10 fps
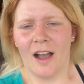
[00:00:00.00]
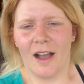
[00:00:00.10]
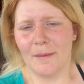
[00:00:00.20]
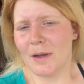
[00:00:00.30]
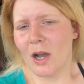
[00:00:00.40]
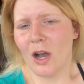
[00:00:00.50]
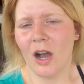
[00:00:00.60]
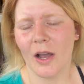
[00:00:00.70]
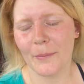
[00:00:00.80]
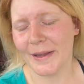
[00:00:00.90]

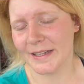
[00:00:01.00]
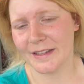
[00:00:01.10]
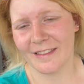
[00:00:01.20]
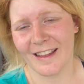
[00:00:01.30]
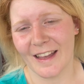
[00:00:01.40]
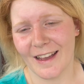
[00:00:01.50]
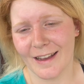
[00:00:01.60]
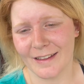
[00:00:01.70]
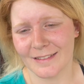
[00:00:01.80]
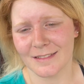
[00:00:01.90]
I went in there
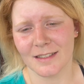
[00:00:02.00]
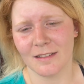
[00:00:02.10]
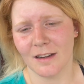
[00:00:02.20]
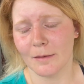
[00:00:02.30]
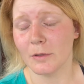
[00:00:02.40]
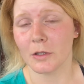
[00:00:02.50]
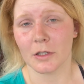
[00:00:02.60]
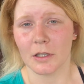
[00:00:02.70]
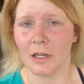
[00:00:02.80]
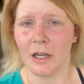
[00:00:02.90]
and I'm not
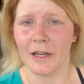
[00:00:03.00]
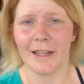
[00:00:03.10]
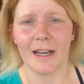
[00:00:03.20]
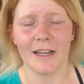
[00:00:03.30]
gonna lie,